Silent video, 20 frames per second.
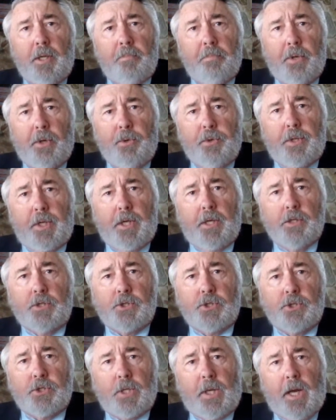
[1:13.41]
In both
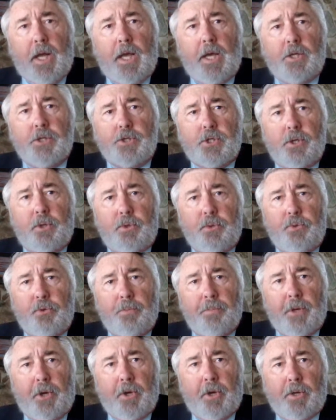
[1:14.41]
cases, the lies told to
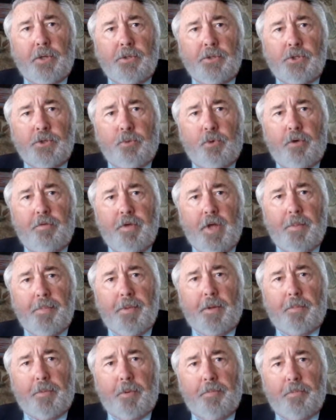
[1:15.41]
Americans were of
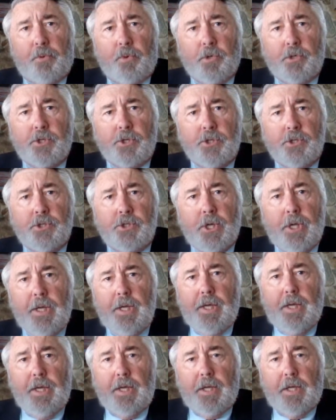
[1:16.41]
epic proportions,
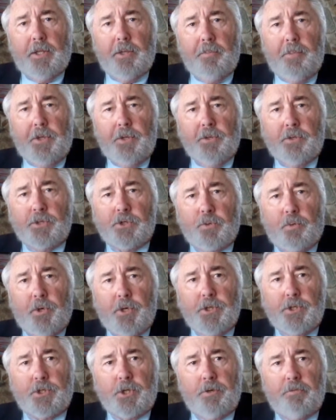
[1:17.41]
and the billions
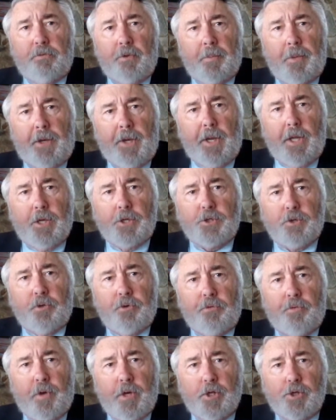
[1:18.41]
wasted from our national
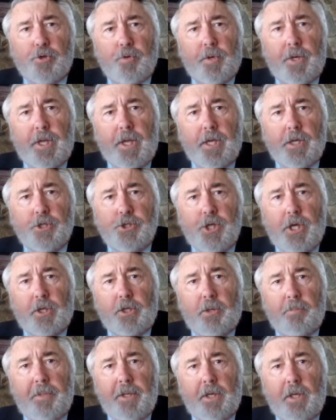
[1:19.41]
treasury has
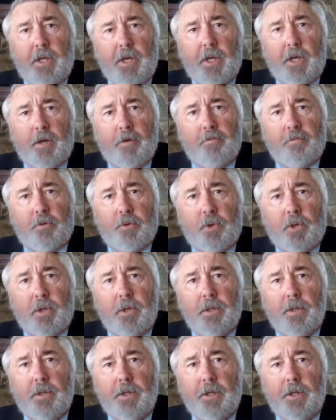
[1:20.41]
yet to be accounted for.
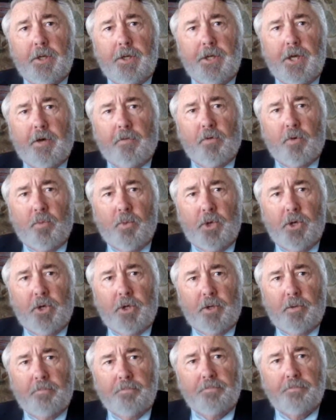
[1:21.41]
It never
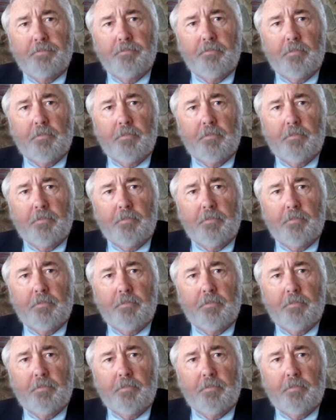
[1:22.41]
will.